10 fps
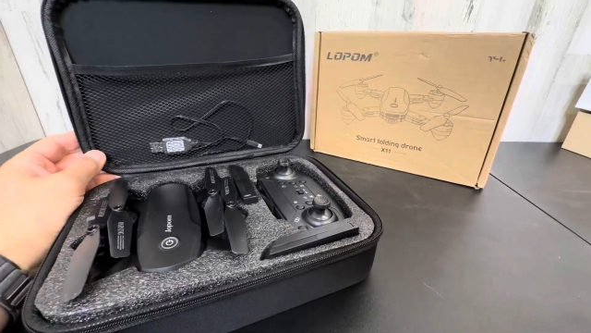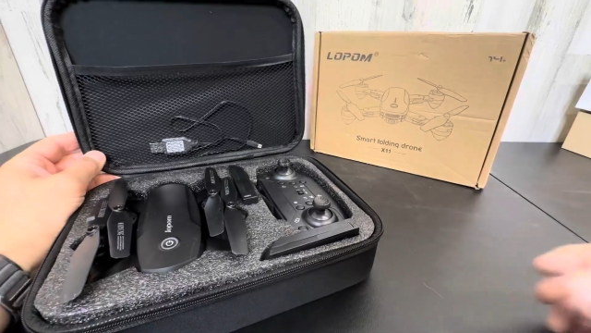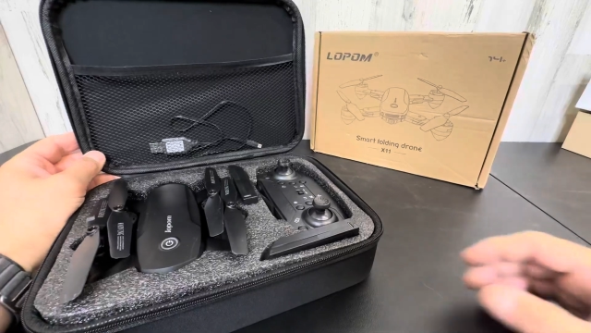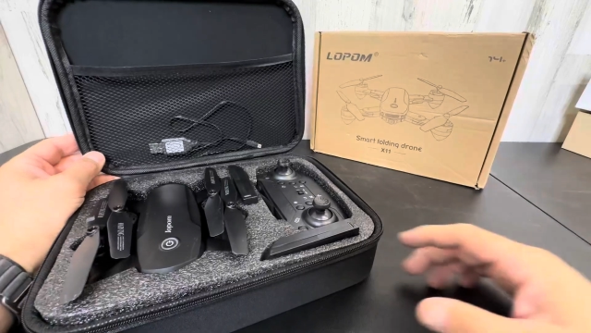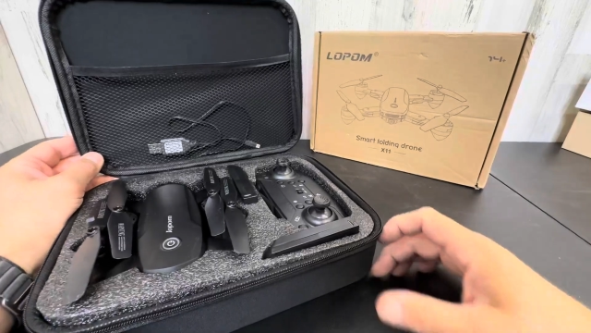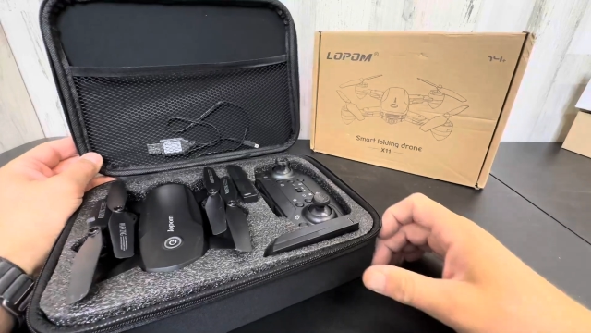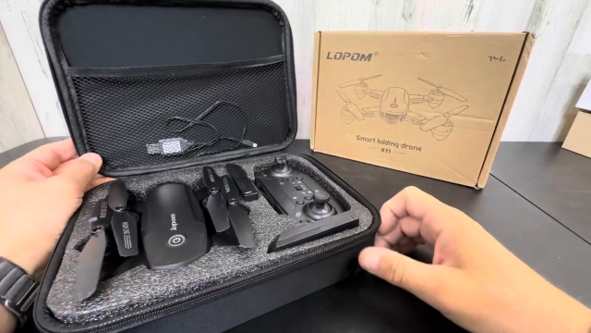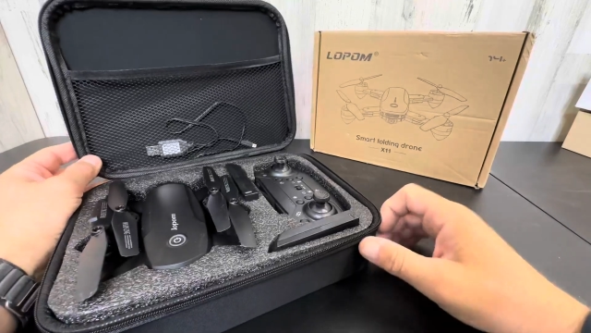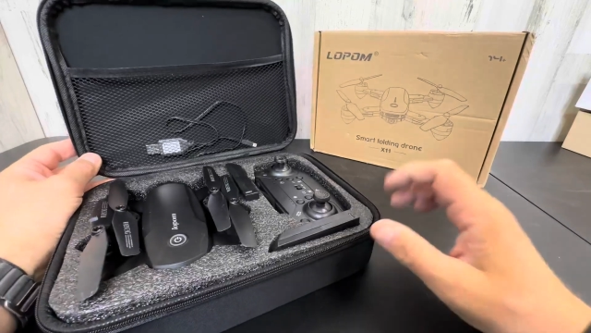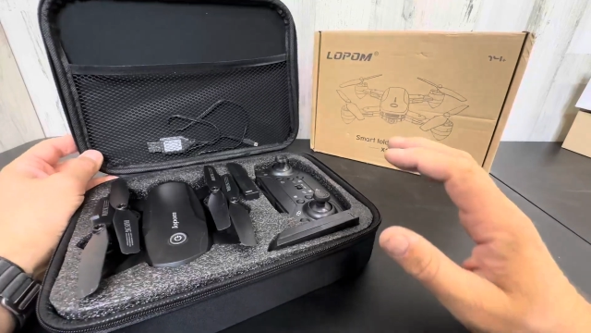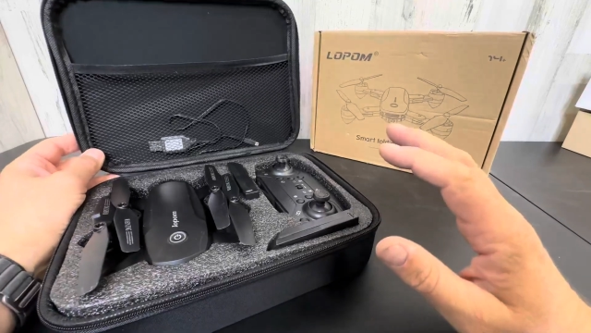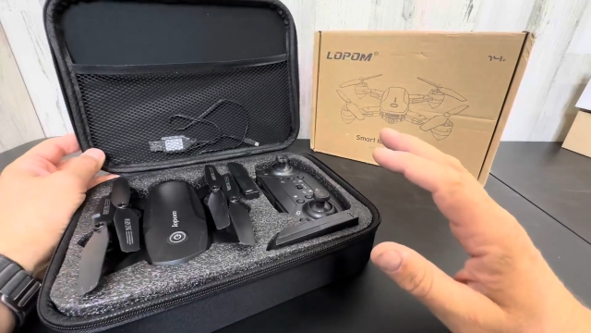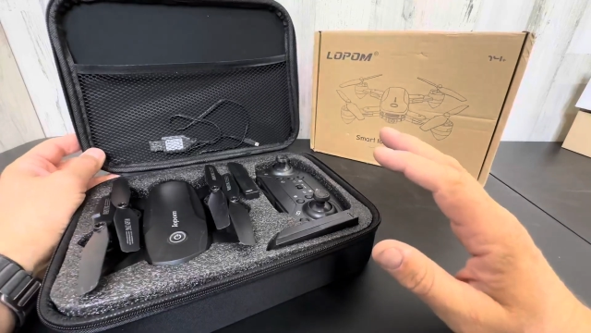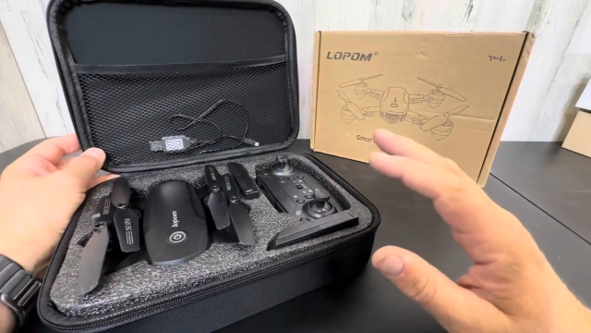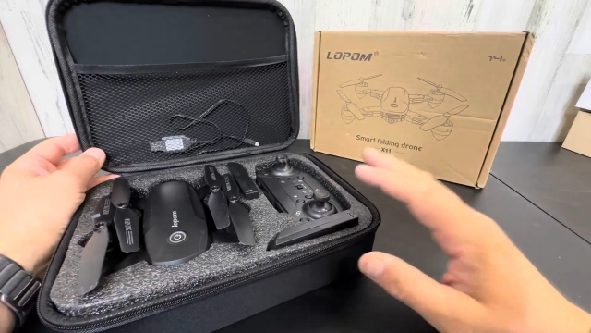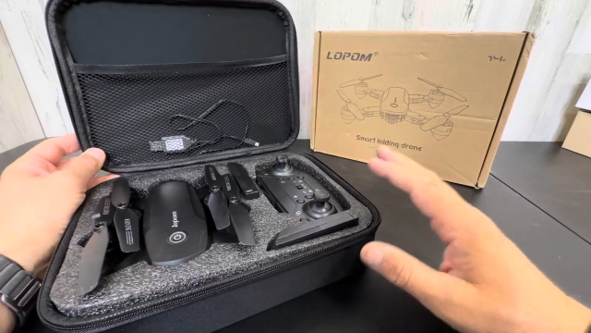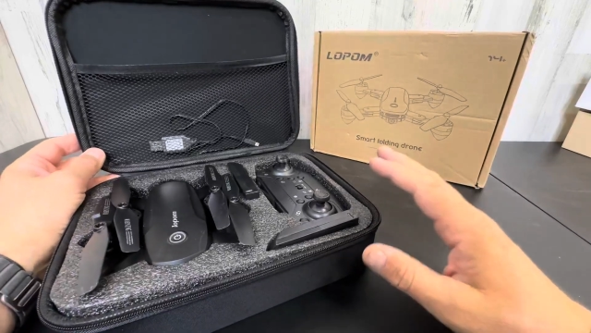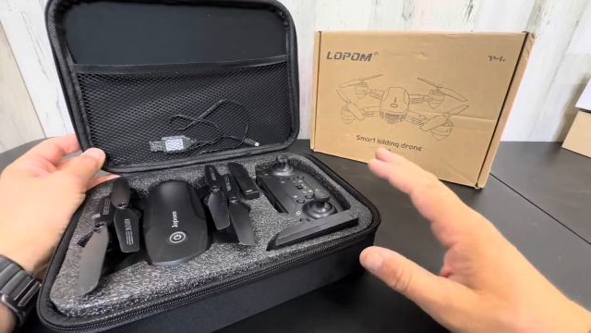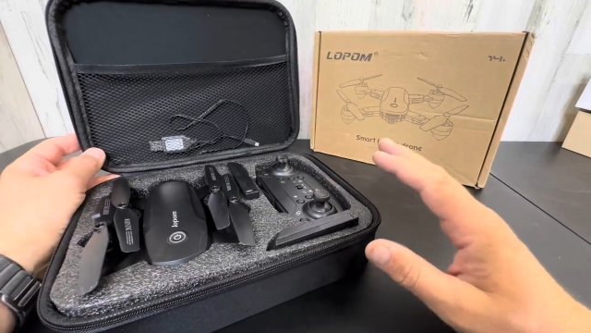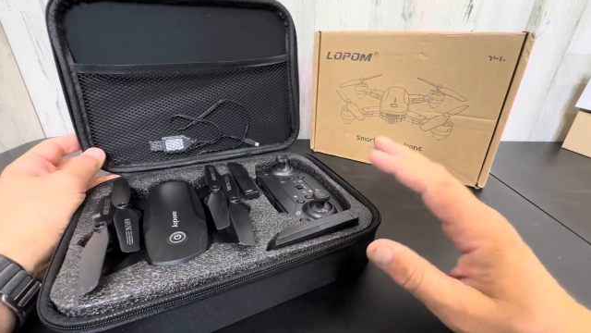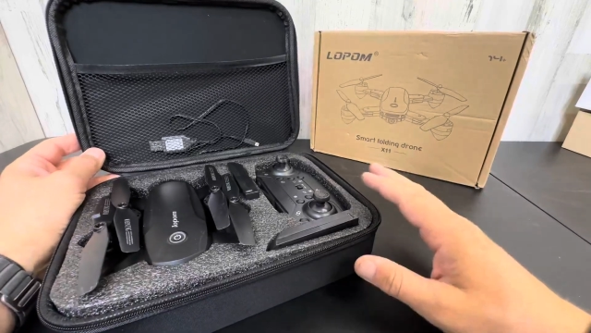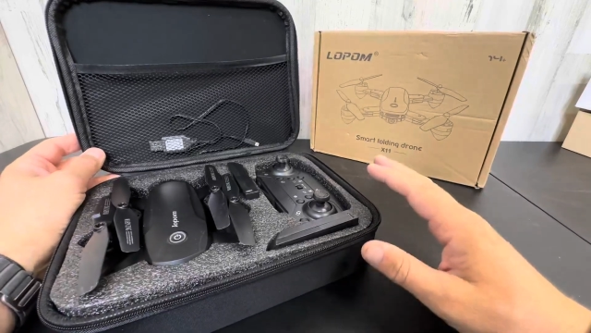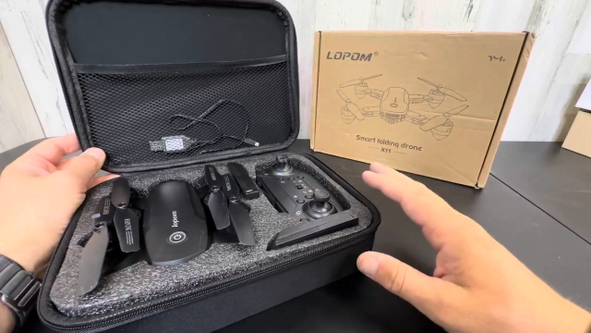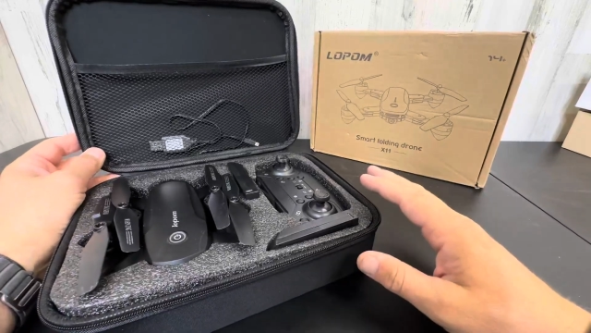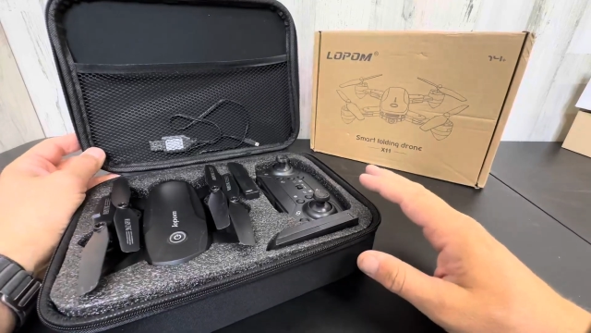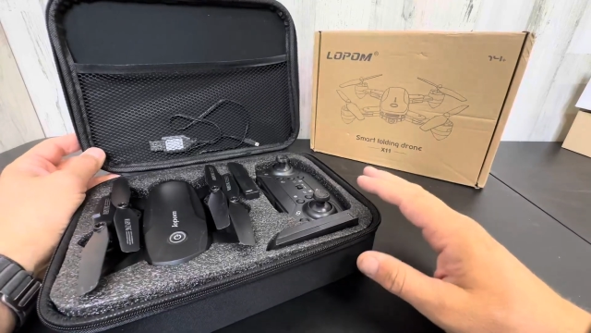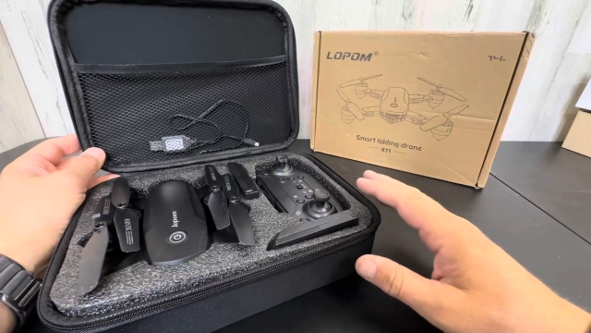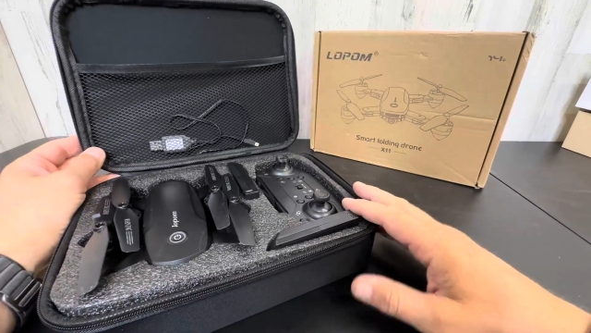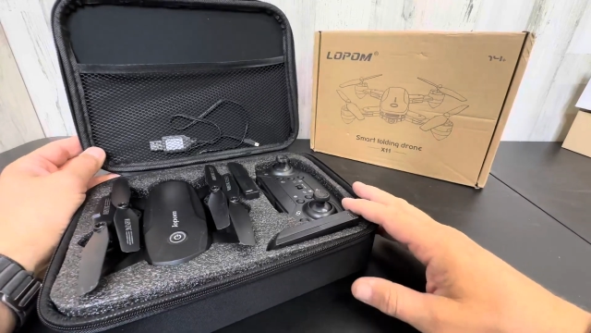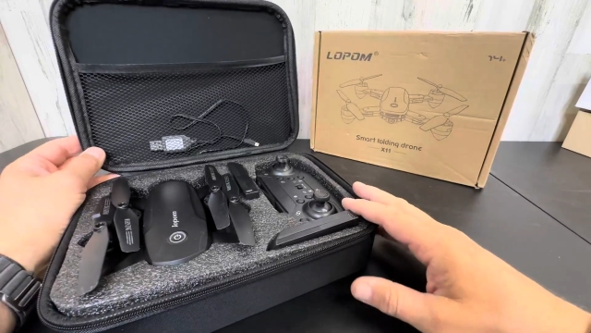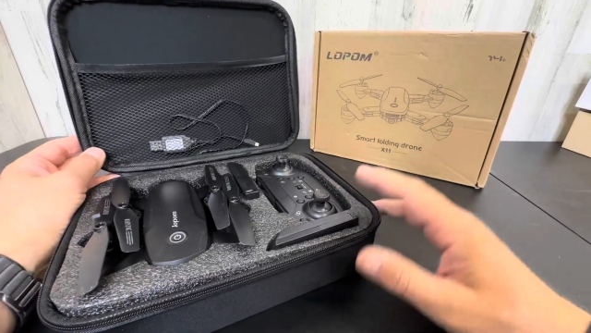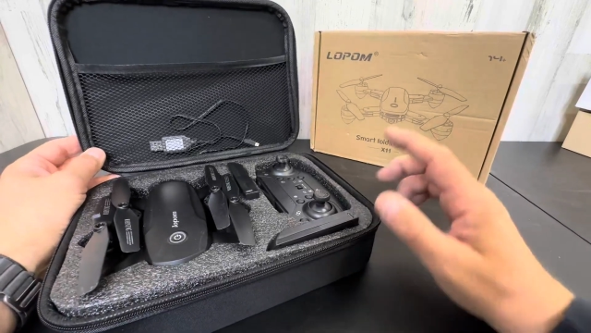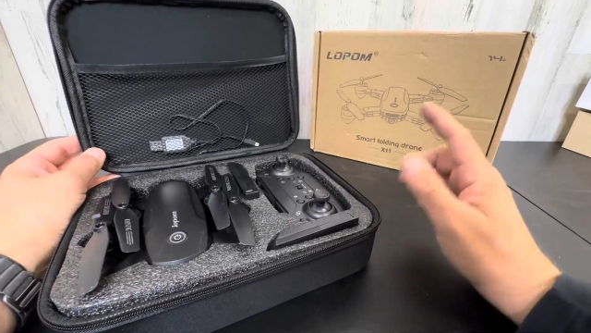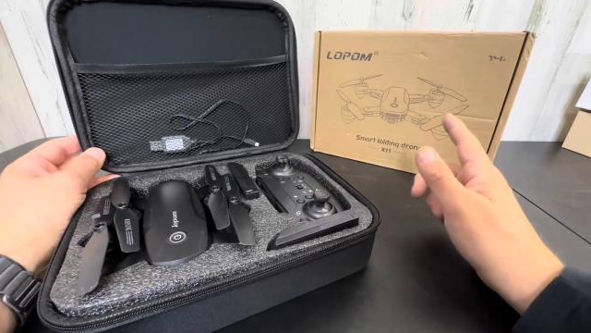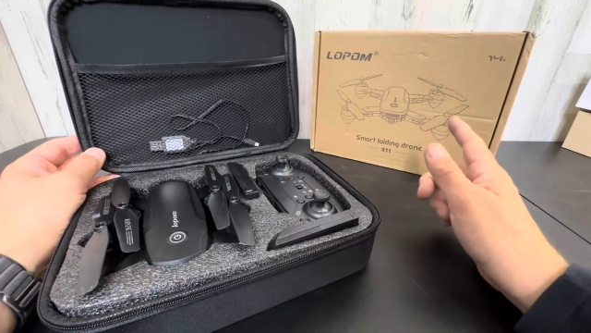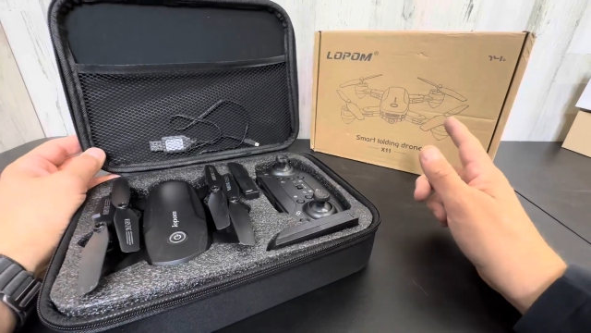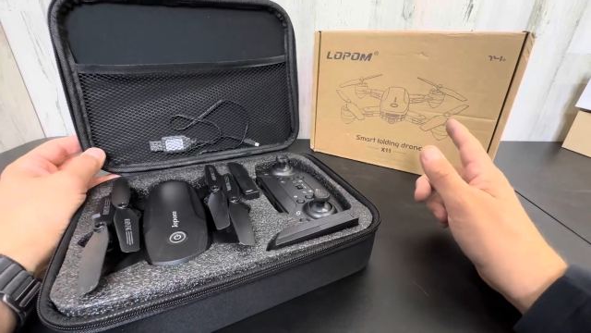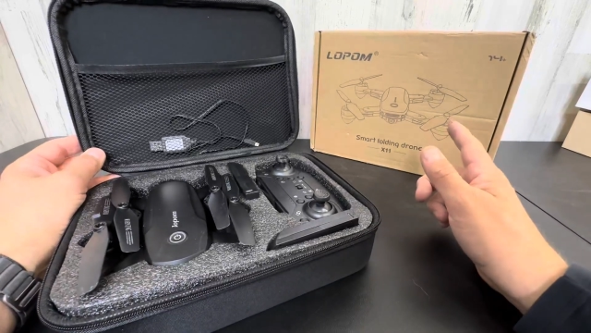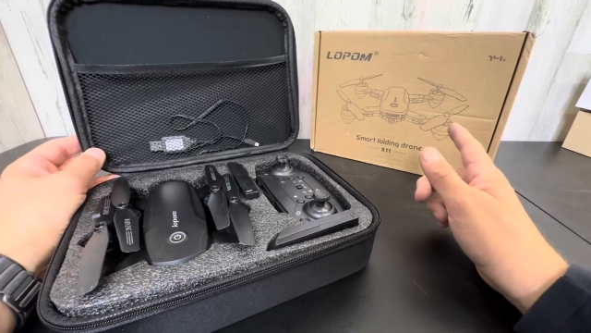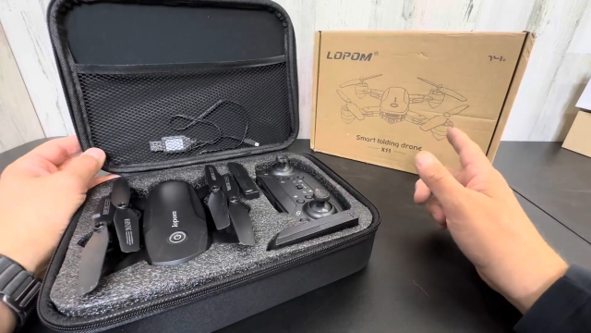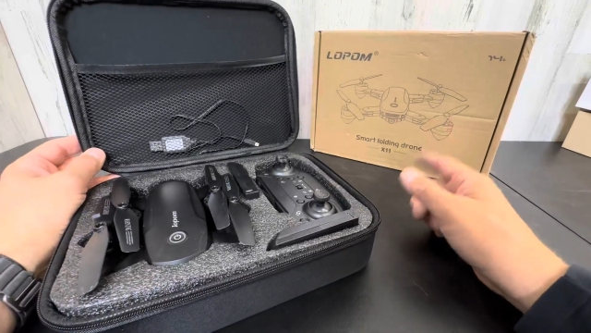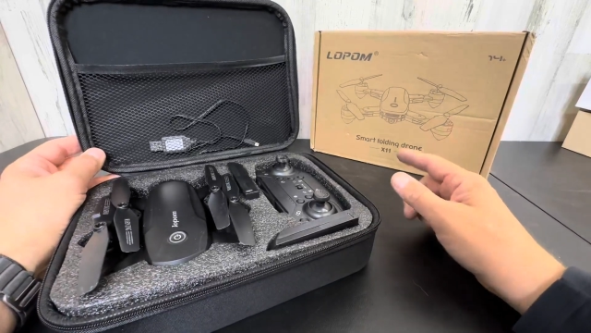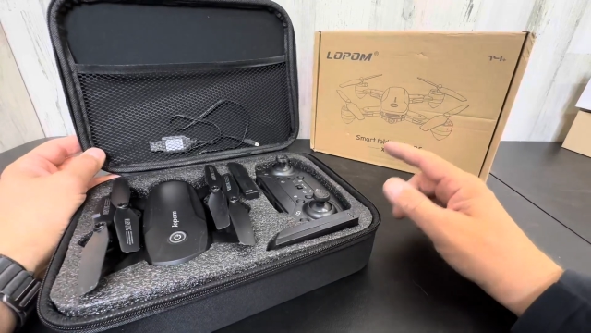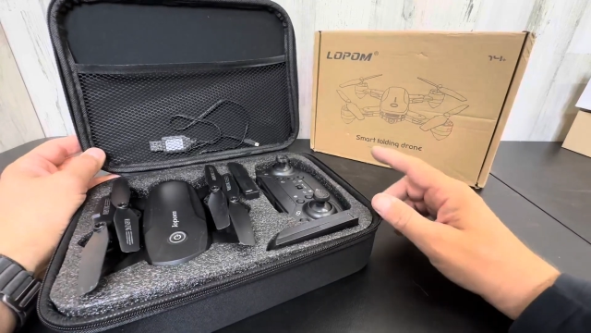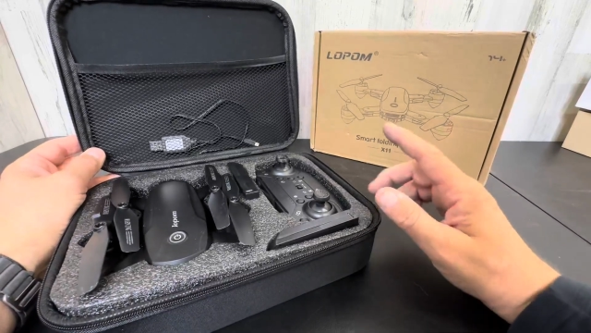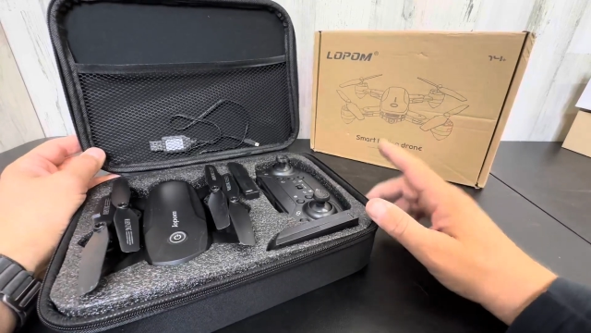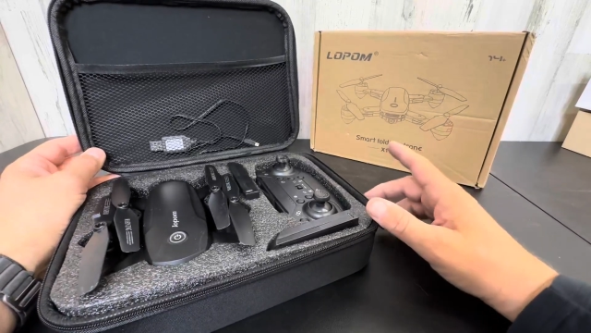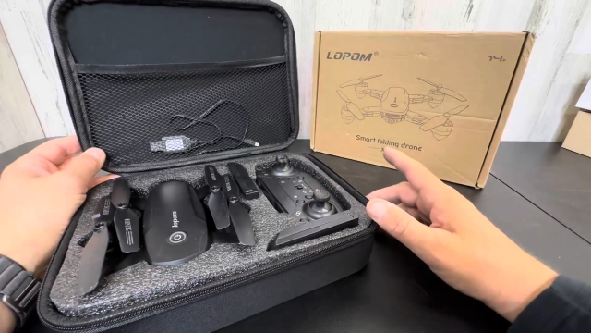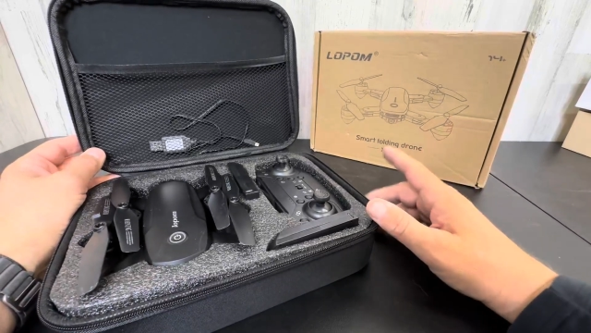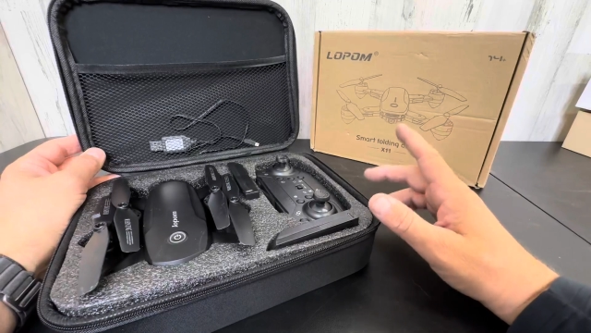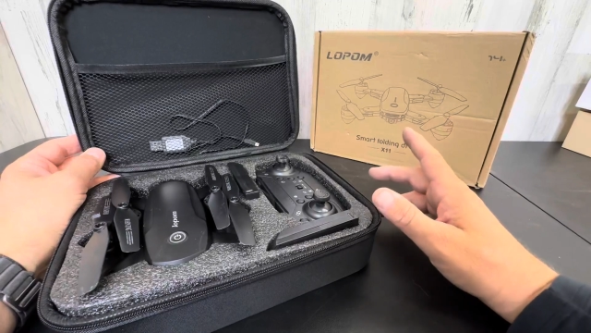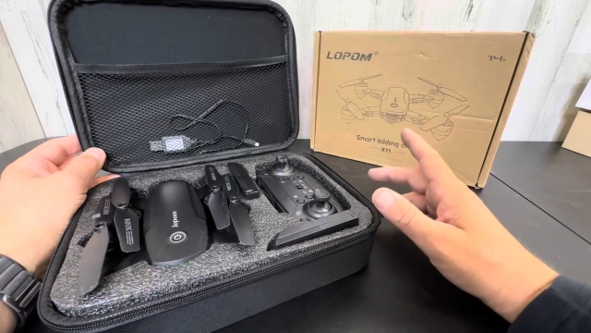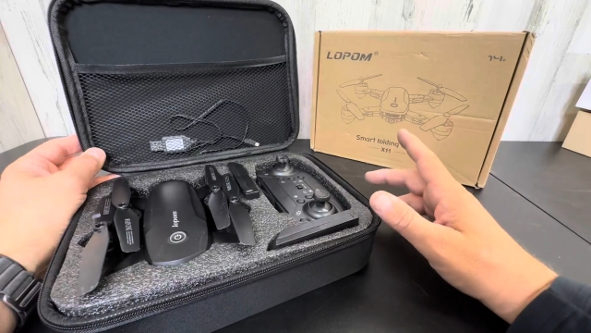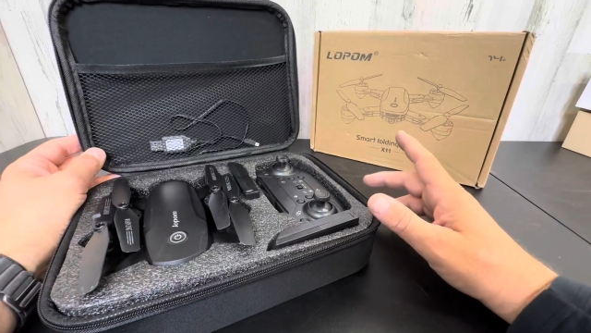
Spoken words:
No face is visible, so there are no lips to read.